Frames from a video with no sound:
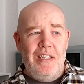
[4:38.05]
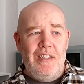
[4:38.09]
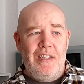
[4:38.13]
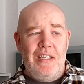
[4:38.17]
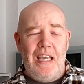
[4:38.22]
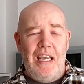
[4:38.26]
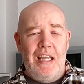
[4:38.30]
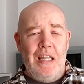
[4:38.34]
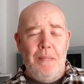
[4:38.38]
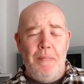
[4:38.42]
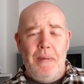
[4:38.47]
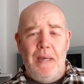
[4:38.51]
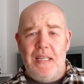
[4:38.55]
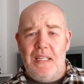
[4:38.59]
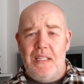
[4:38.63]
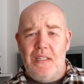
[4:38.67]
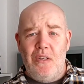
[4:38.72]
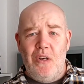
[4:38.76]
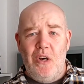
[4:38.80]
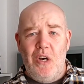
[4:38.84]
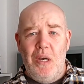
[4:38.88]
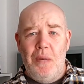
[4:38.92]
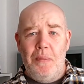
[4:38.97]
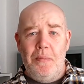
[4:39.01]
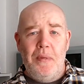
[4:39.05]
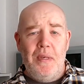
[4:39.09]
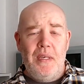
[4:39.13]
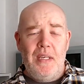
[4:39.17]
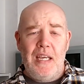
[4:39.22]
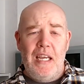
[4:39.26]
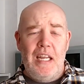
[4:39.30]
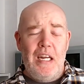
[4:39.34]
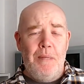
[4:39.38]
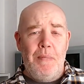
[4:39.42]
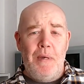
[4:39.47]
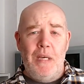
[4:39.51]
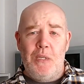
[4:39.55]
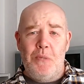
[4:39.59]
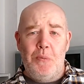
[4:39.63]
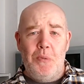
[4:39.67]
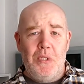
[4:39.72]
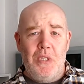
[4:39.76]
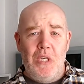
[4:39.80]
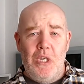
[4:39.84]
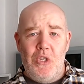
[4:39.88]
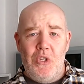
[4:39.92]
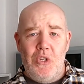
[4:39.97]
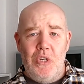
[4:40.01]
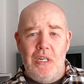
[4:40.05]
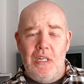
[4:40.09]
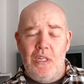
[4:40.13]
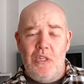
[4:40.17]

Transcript: It's getting the best time, getting the best position.